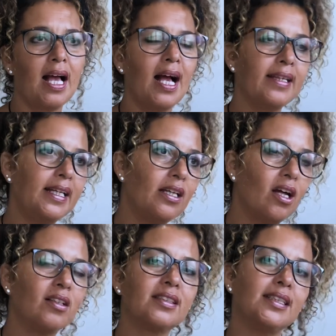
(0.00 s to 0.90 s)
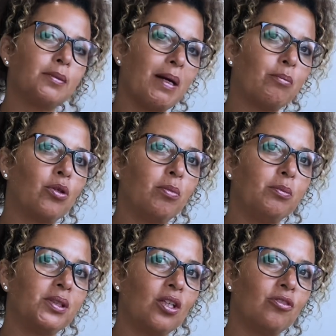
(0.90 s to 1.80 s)
And then lastly, it's about
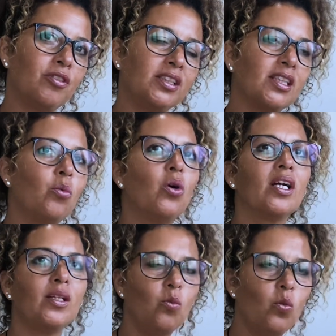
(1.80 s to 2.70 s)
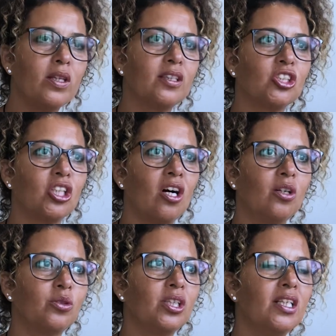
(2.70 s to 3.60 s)
problem solving. So working with the
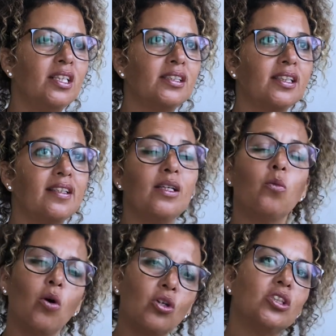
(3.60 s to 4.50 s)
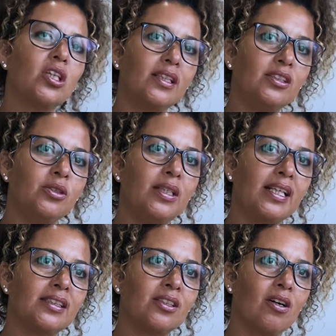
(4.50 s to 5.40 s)
child to think, what could I do
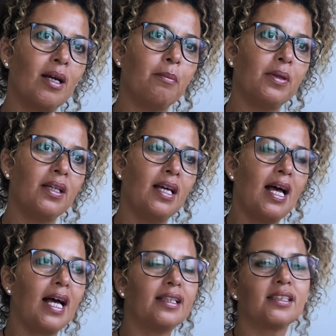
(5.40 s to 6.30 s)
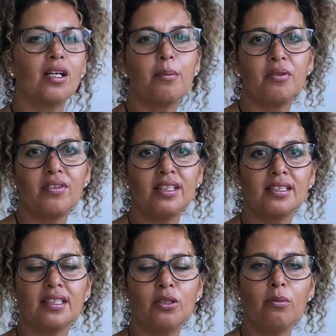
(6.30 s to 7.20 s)
next time? And the type of things
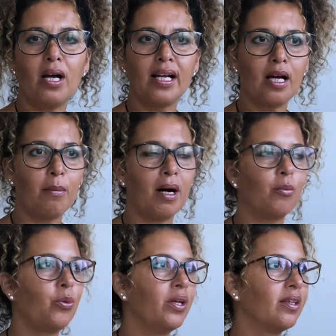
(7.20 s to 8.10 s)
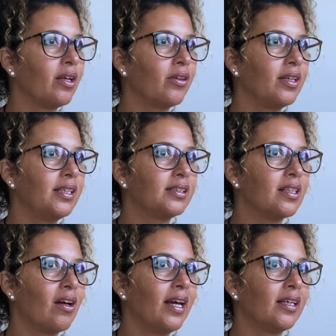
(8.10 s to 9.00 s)
that you might come up with are things
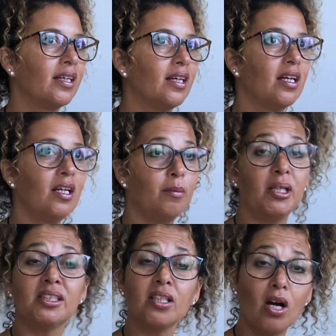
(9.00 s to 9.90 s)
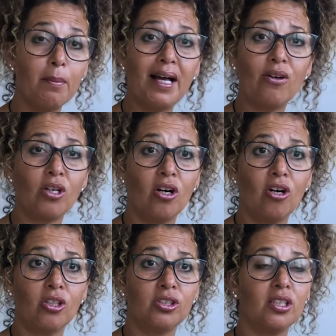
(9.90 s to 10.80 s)
like a timeout
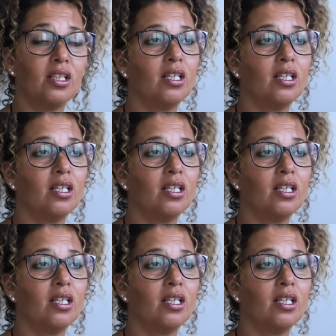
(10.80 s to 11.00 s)
card,